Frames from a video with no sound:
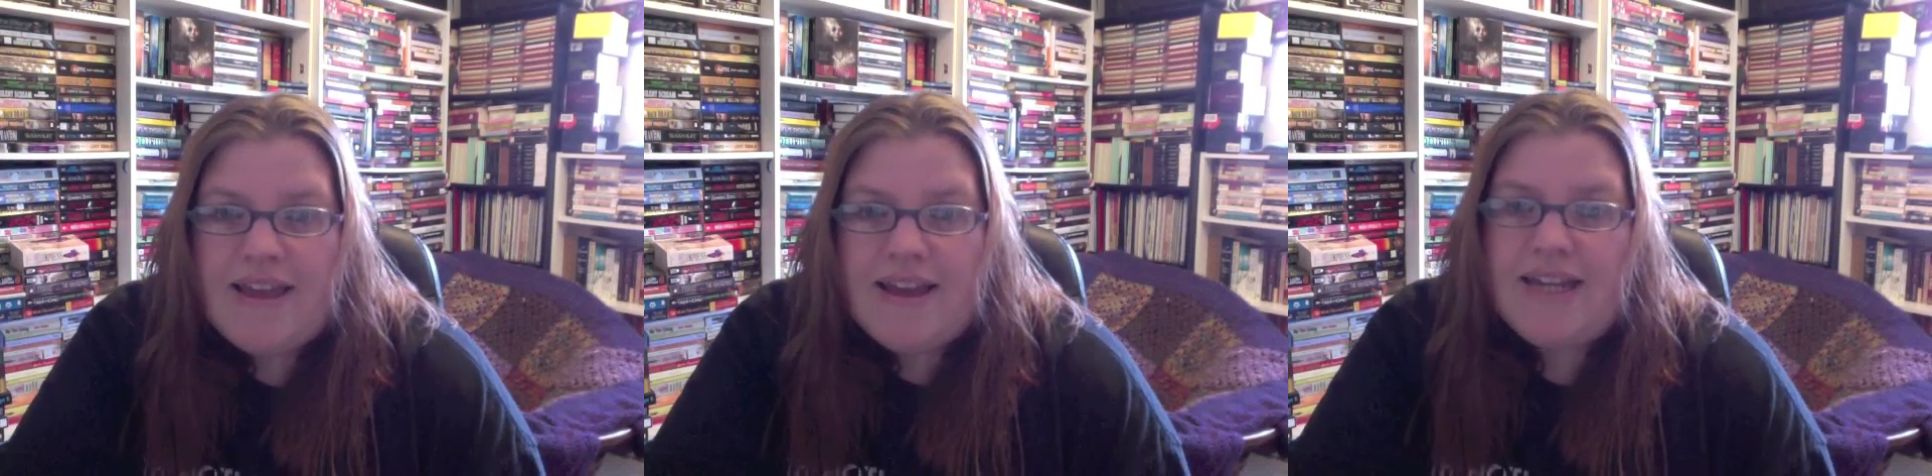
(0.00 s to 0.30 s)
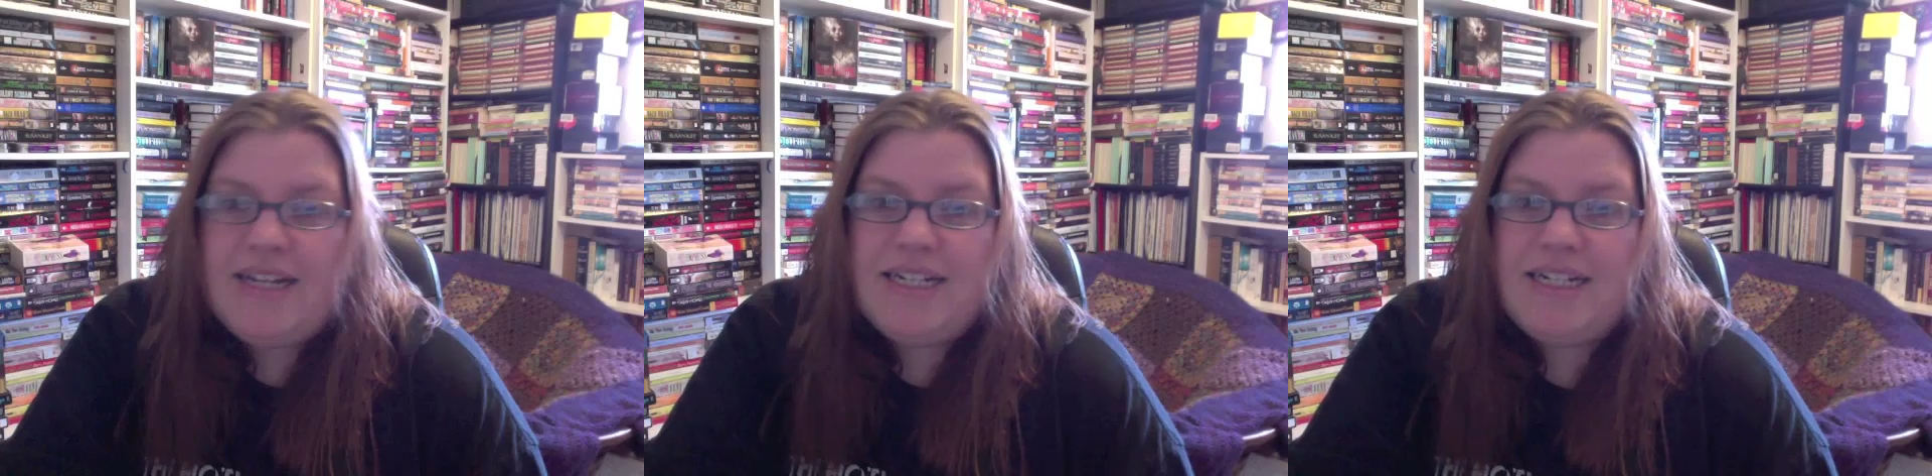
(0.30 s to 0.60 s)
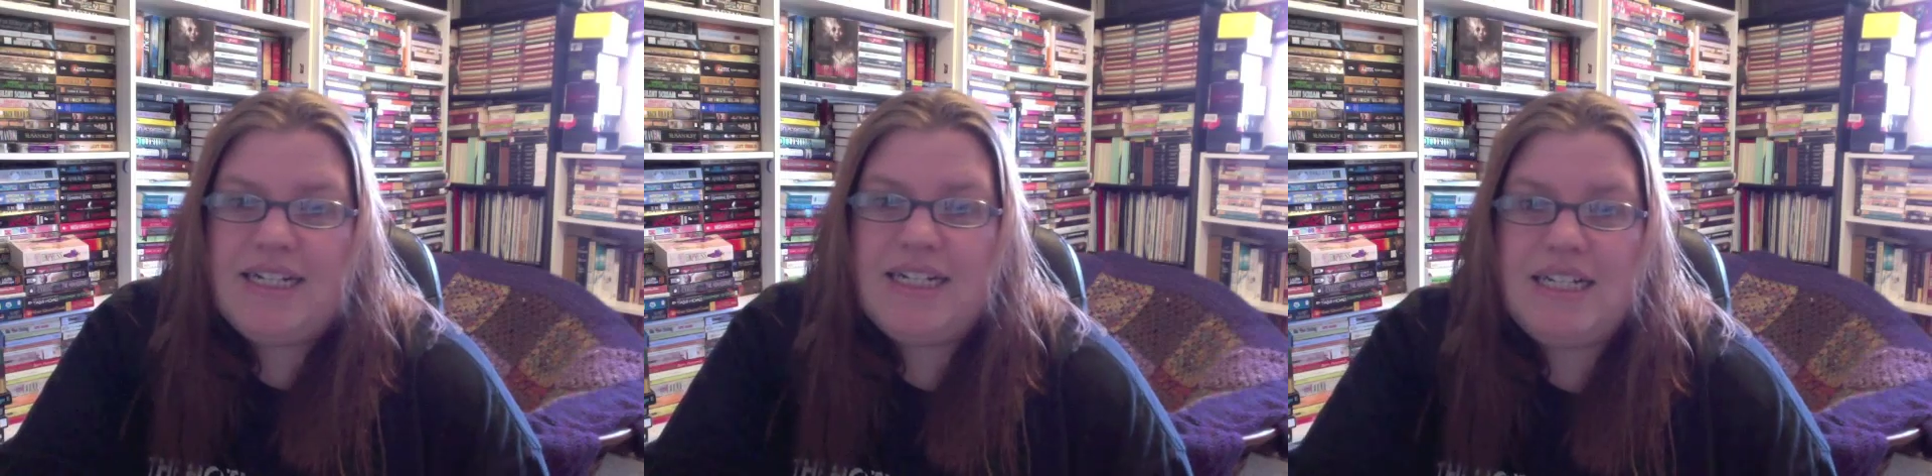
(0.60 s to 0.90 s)

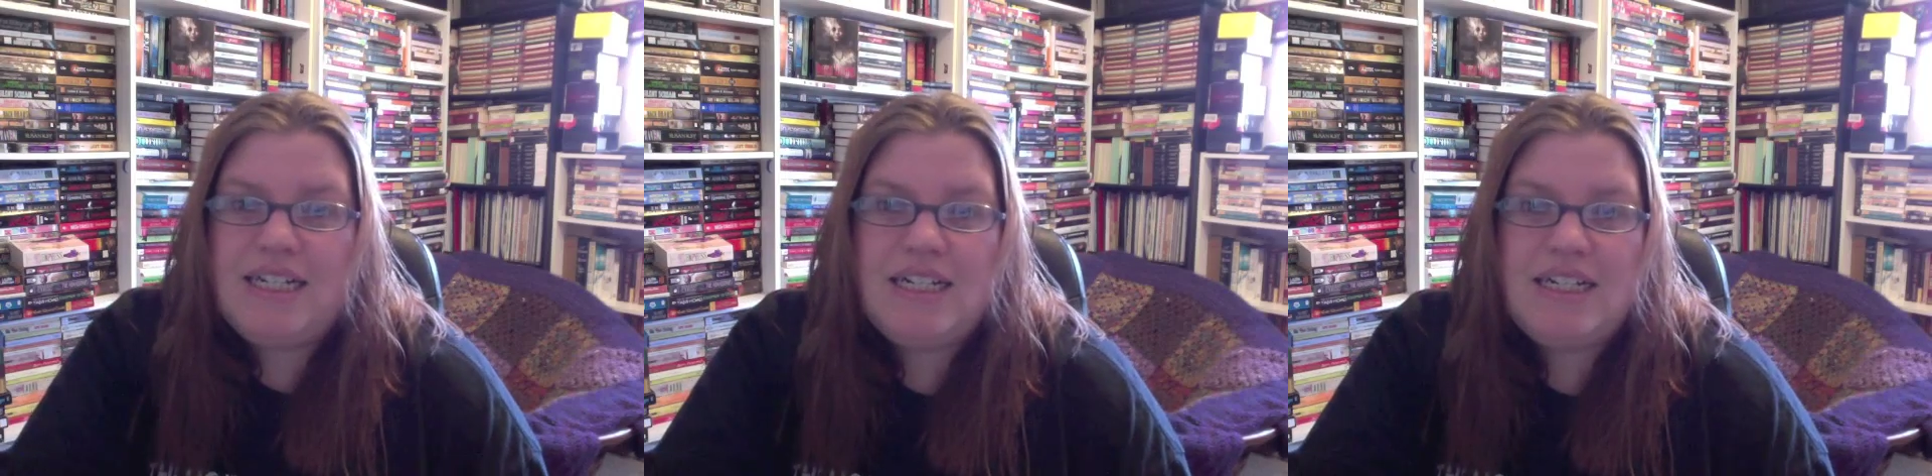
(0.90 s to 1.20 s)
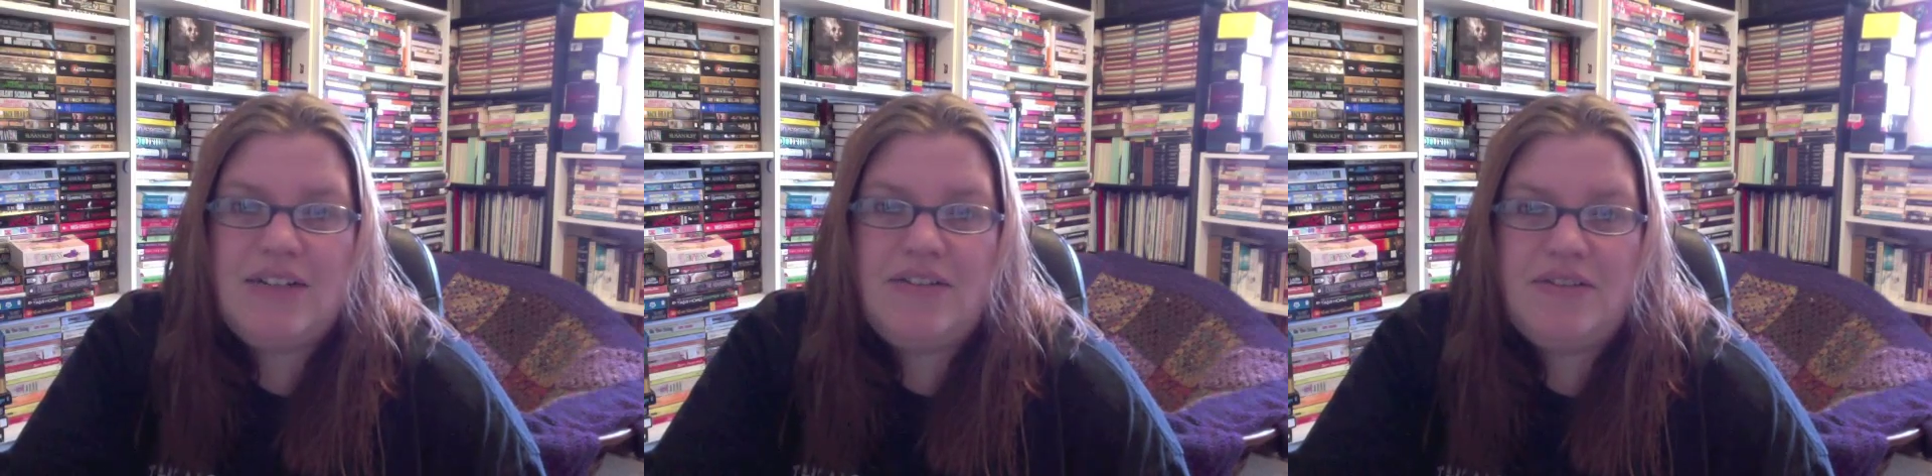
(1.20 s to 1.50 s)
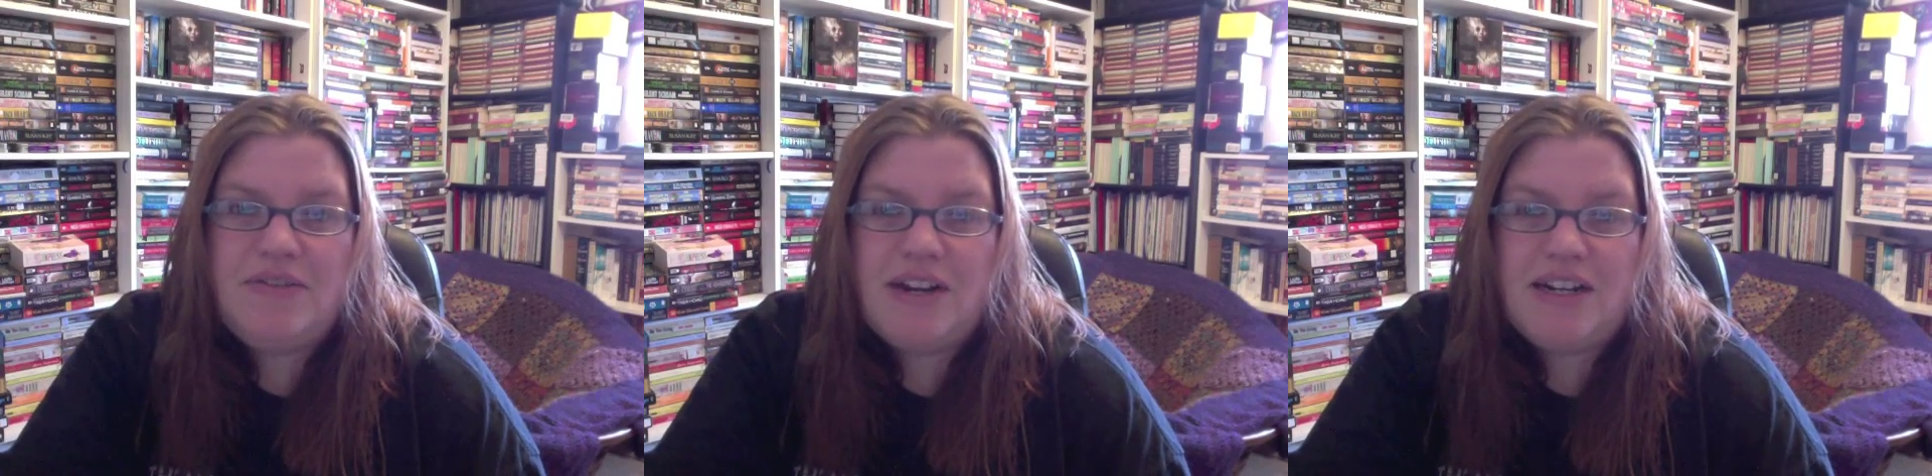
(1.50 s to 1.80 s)
And
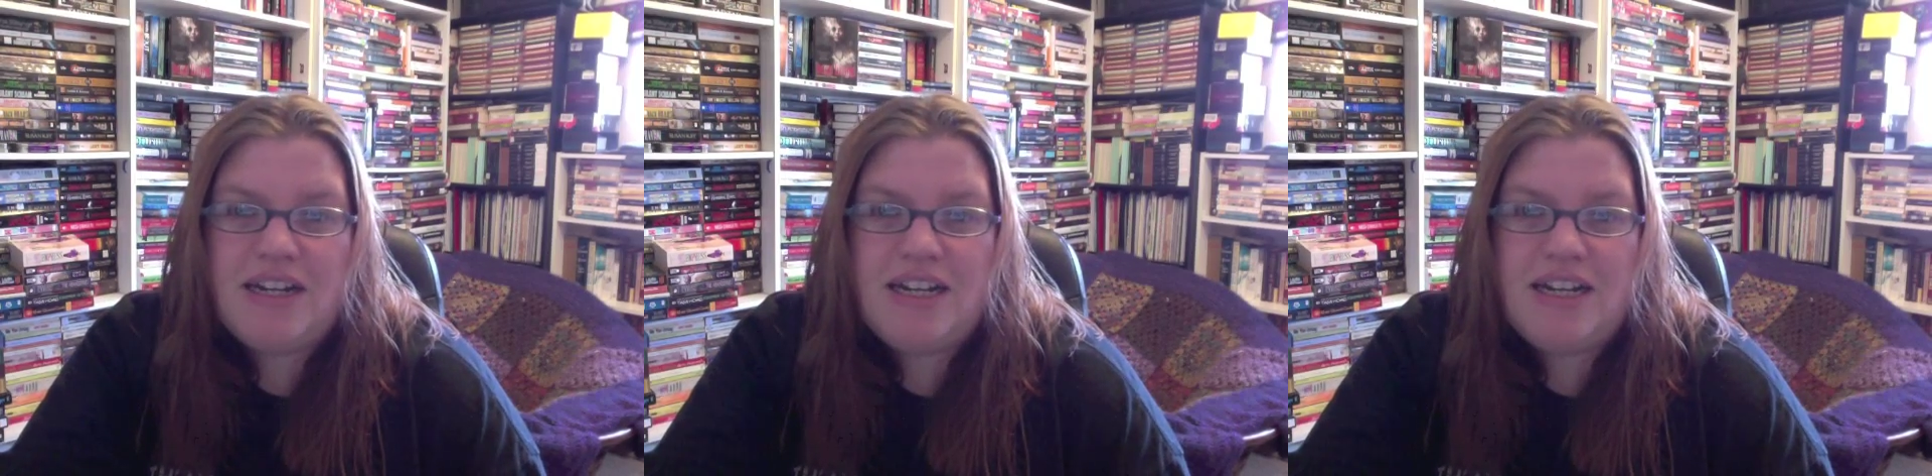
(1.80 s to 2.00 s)
fun and